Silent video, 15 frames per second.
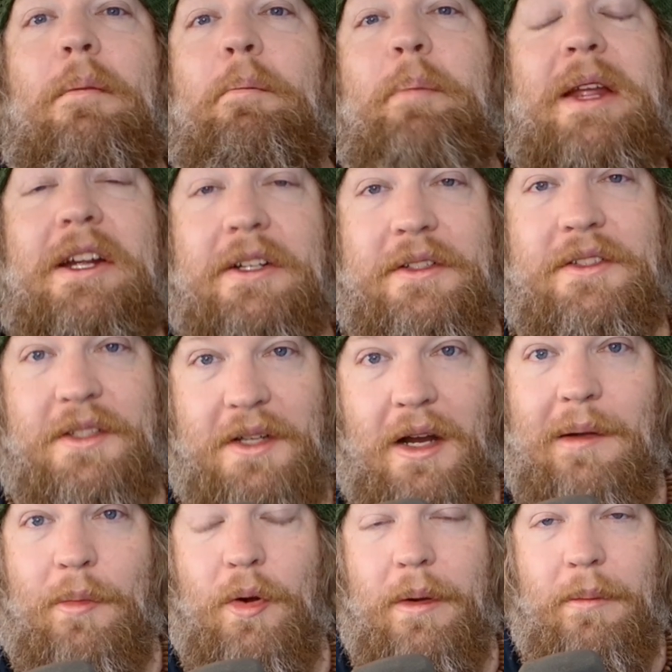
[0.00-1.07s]
beards
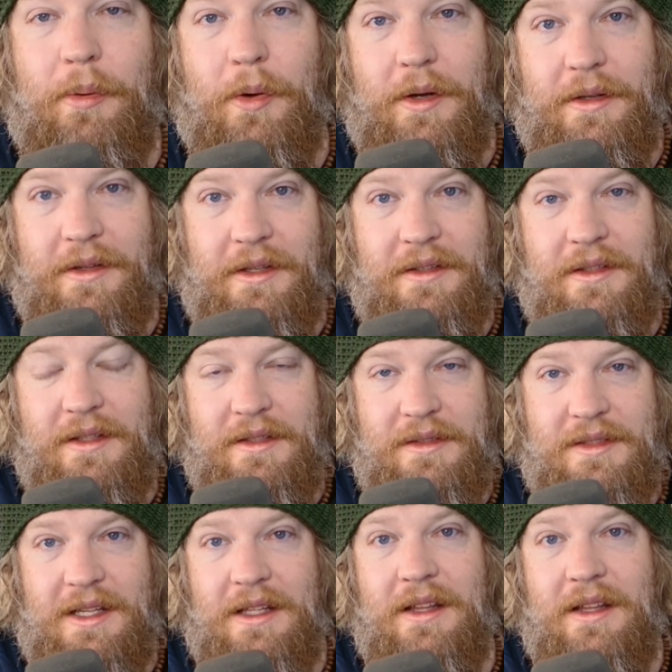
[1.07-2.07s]
are more important than the